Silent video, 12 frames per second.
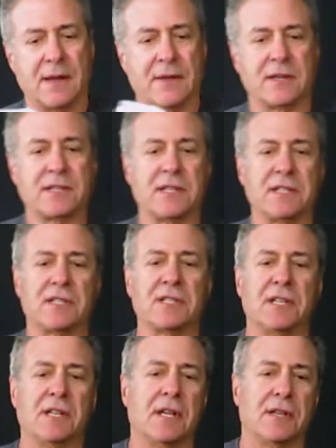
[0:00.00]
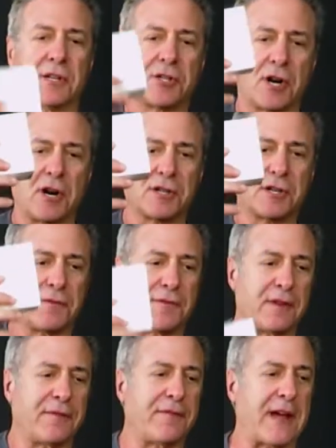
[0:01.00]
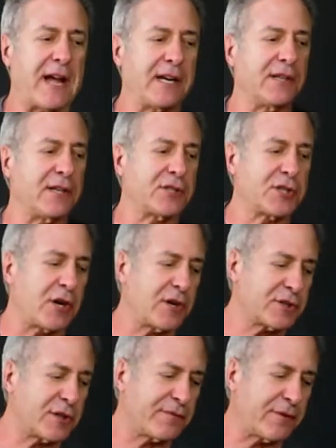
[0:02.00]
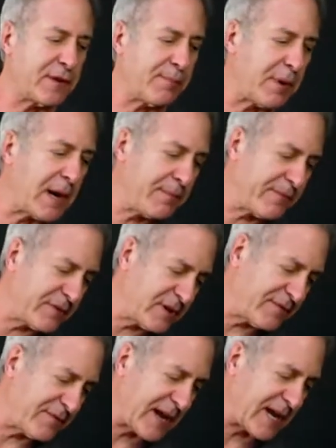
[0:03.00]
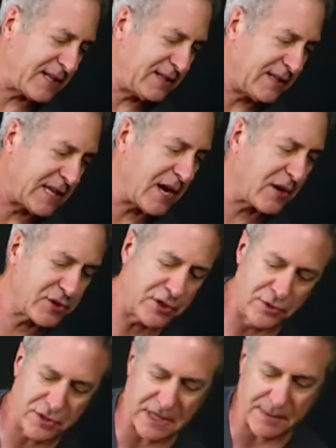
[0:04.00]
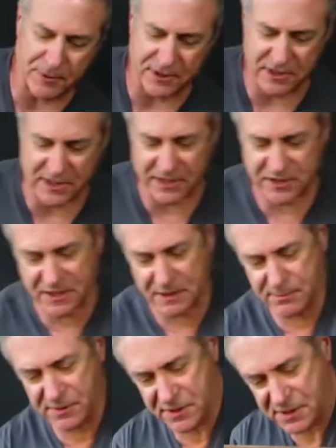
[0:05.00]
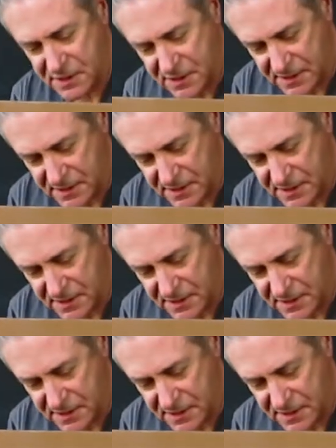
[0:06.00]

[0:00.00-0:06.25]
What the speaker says: This is the charger for the fan and the charger for the pump for the fan. They are two separate systems.